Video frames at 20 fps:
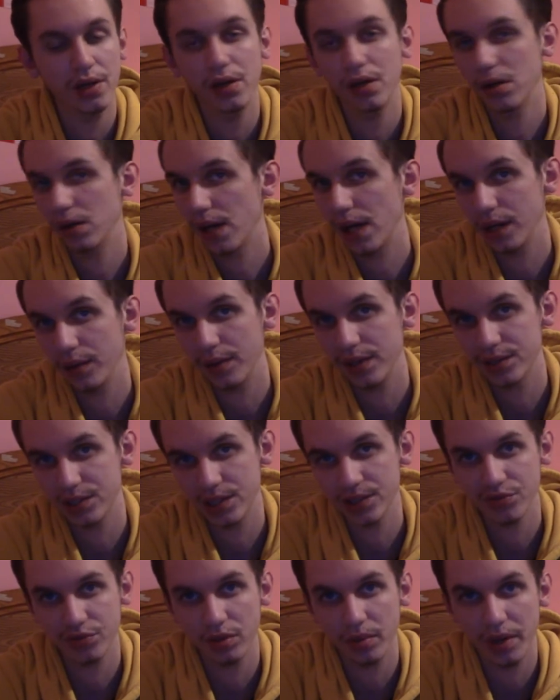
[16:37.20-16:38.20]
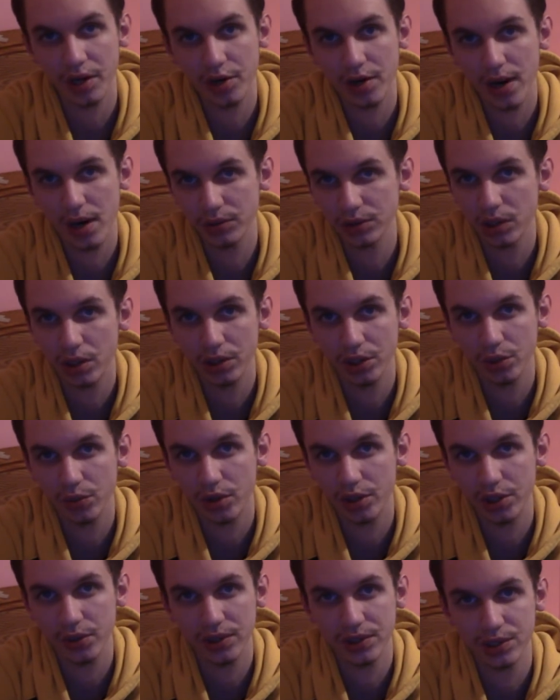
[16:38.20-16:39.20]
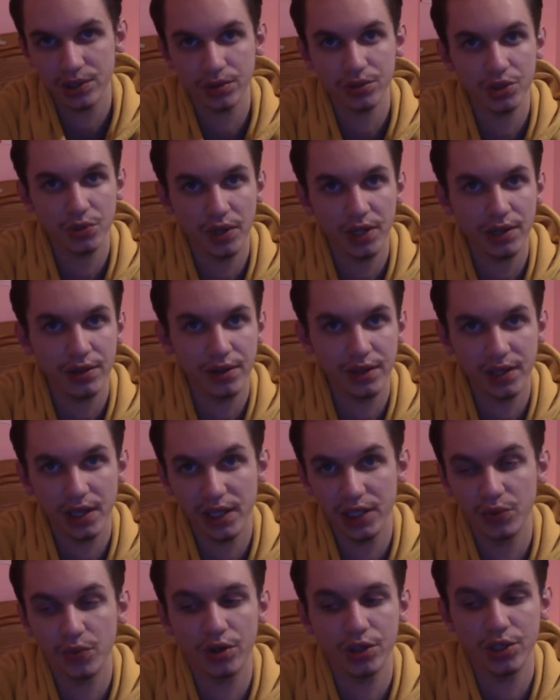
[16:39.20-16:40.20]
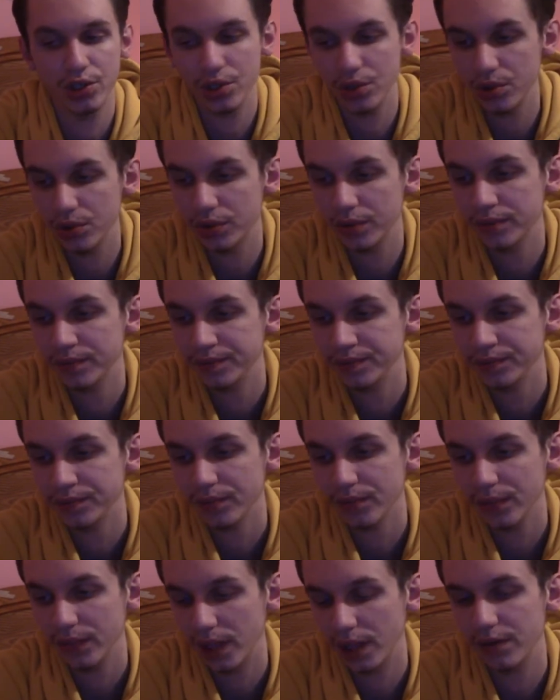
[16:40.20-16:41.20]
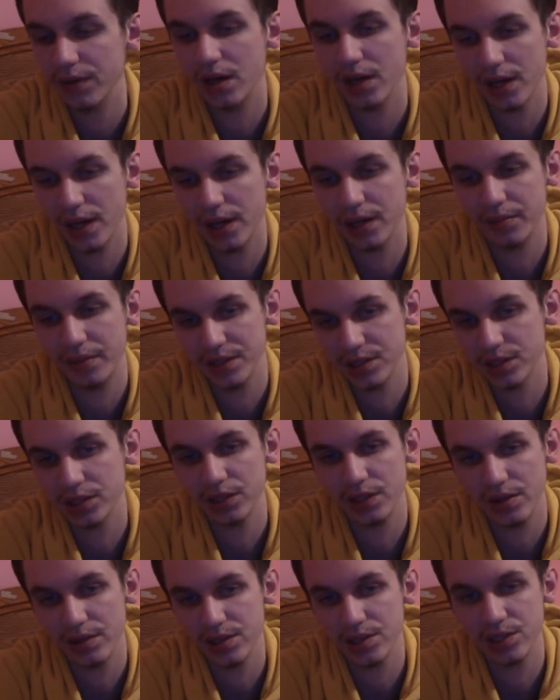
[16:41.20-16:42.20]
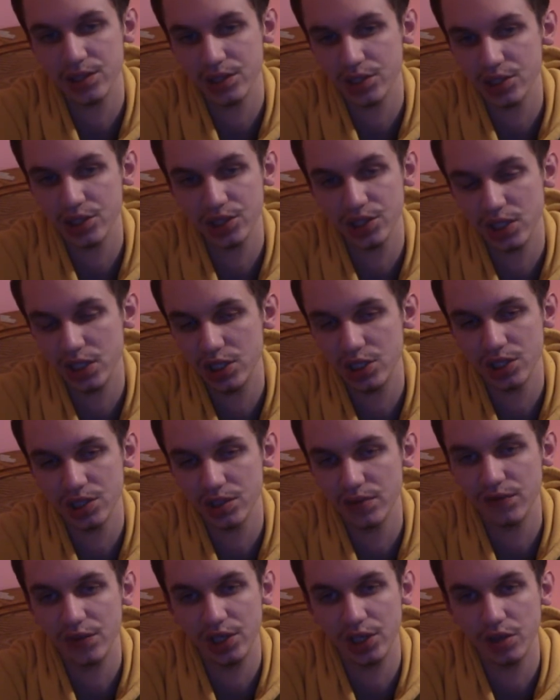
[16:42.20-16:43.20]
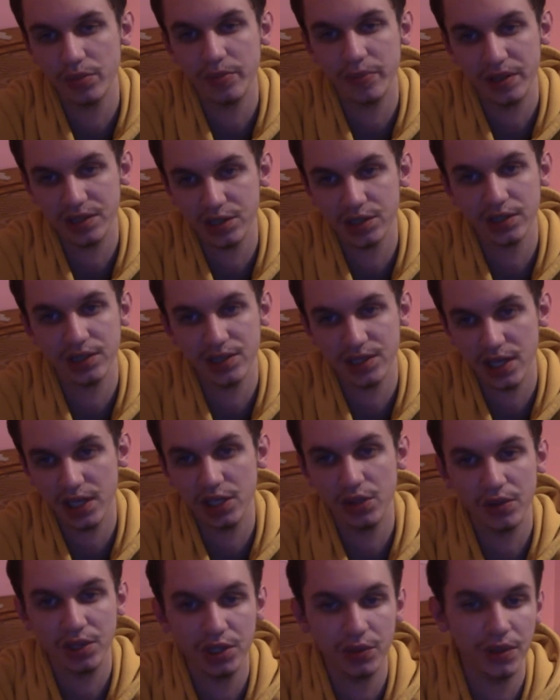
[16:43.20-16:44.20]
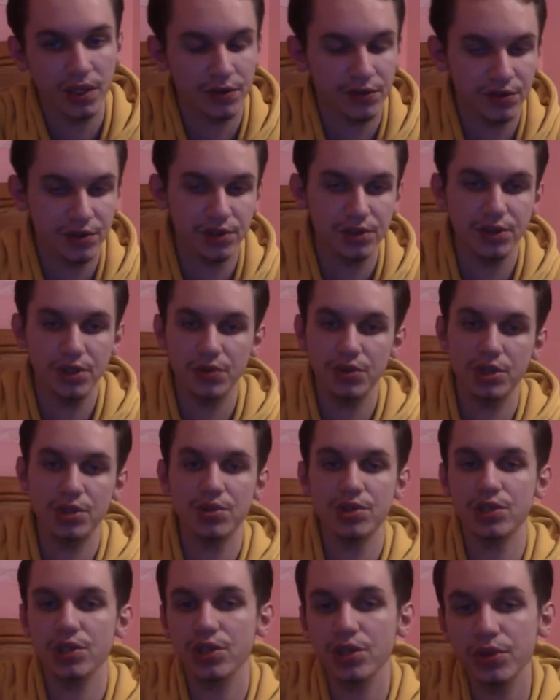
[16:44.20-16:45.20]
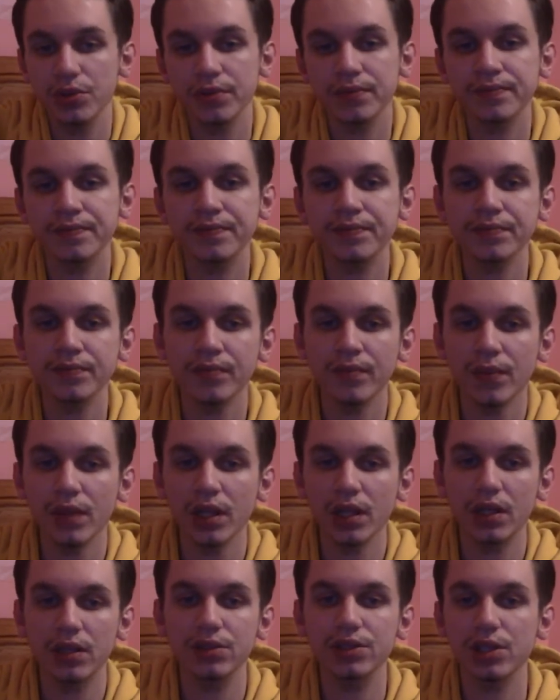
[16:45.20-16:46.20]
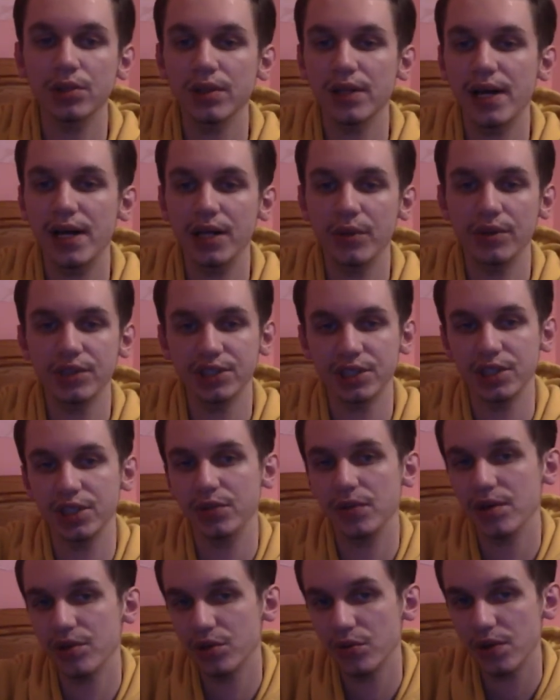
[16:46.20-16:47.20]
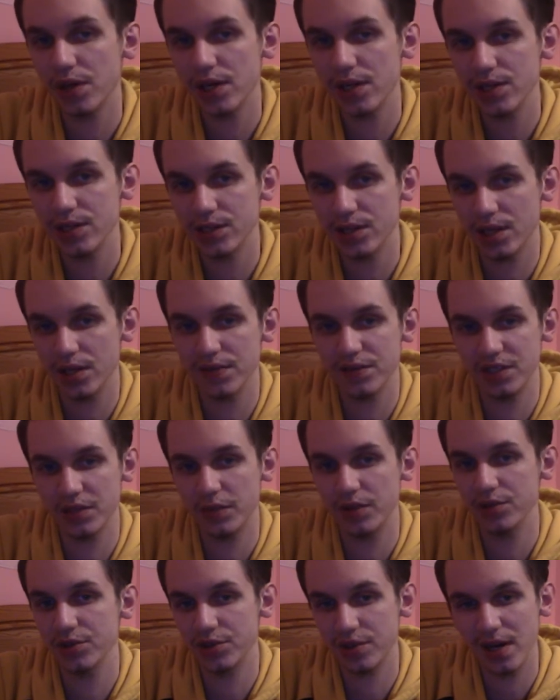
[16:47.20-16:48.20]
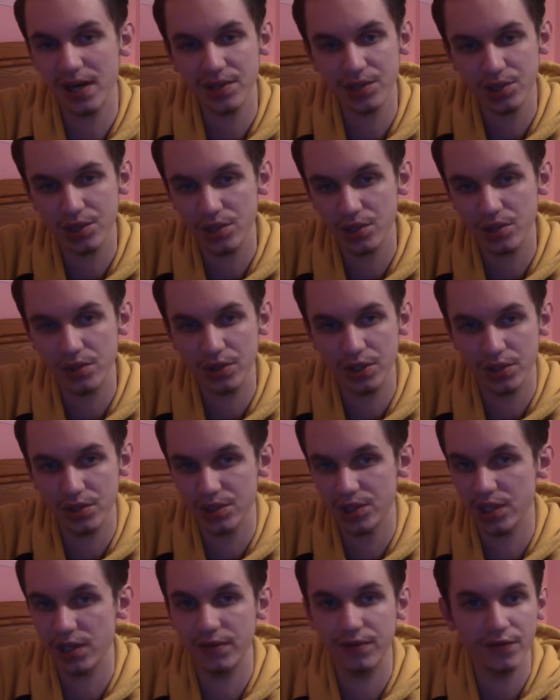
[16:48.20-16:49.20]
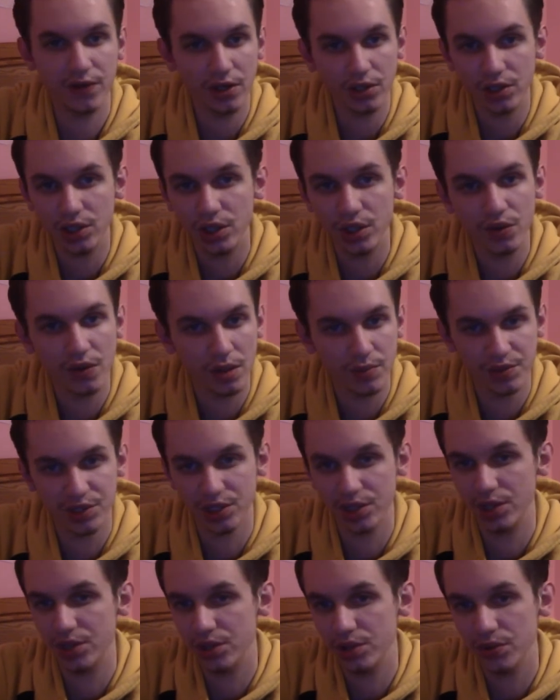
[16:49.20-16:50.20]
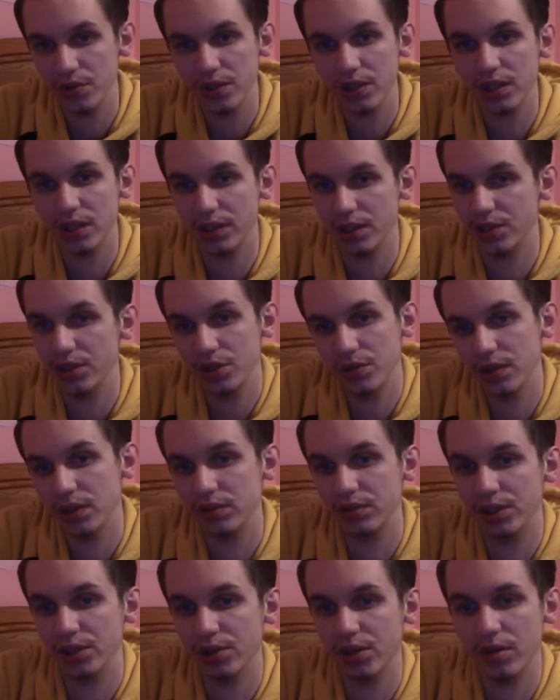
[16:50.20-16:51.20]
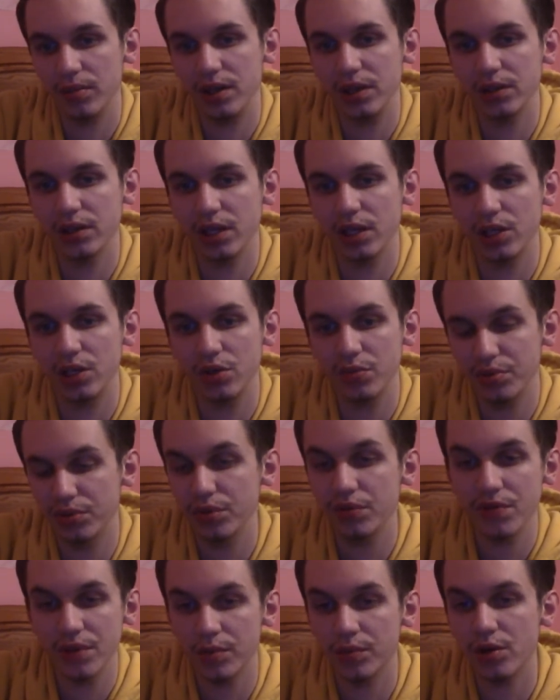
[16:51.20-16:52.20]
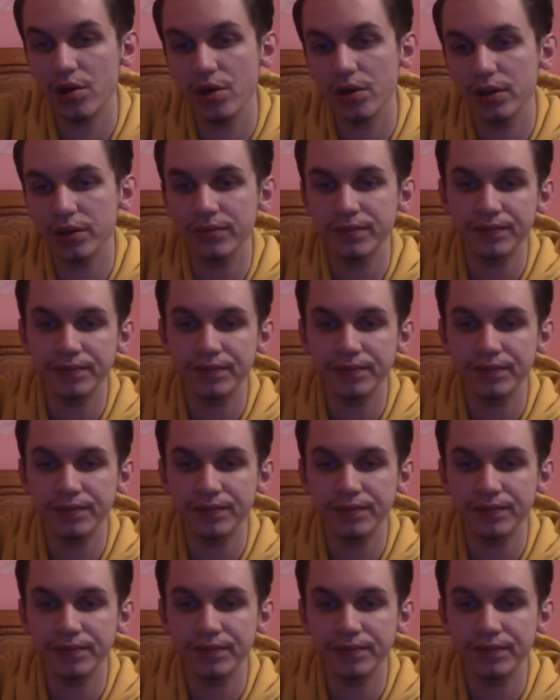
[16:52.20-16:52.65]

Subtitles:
Anyways, it doesn't really matter how tall you are, you can still do anything that you want to do. This is just a video basically saying you can do whatever you choose to do. Don't let anyone tell you otherwise, and if someone tries to, you just say, fuck you, I'm just gonna do it, and then do it, you know what I mean? Like, you prove them wrong.